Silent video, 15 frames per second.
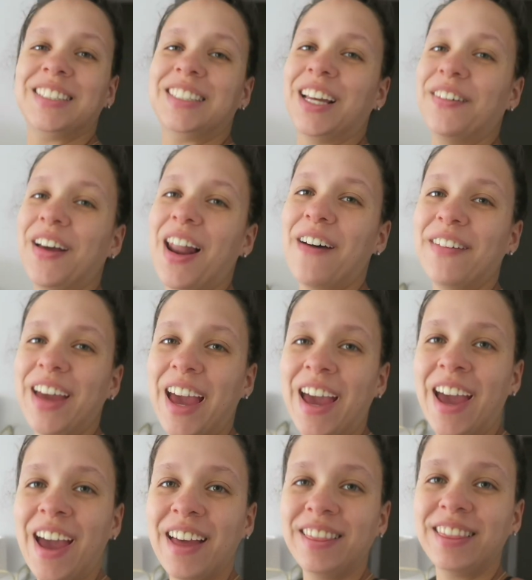Dimelo, mi
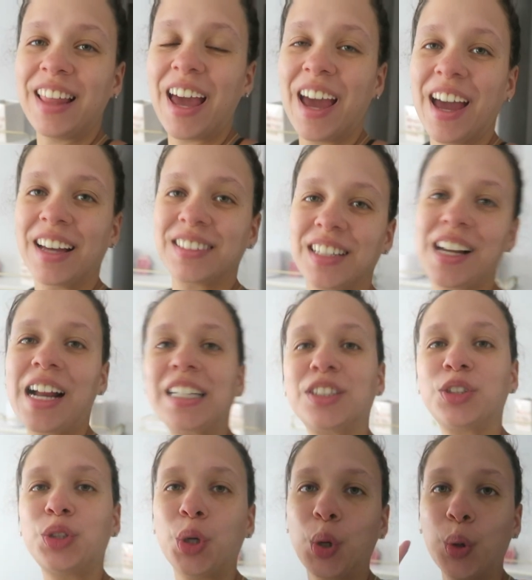gente. It's
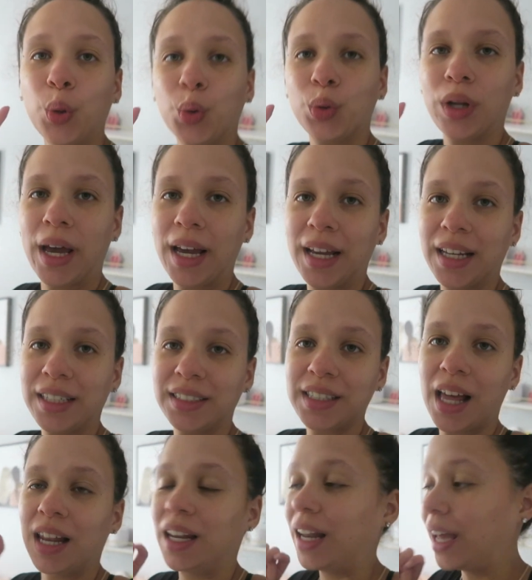like 2
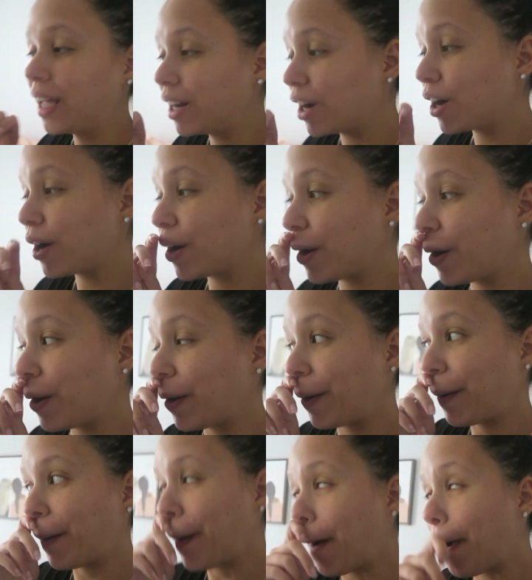days
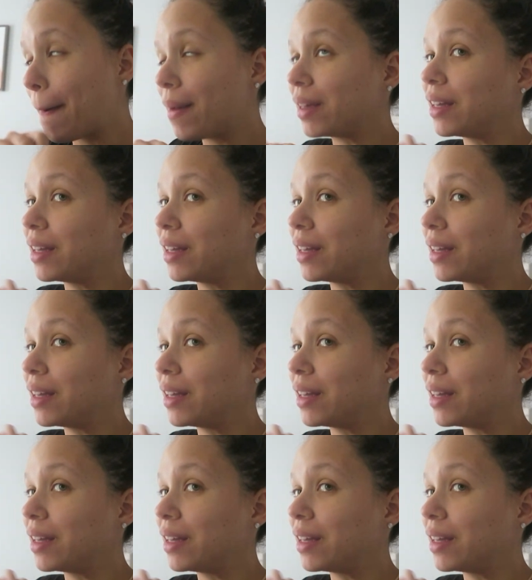later.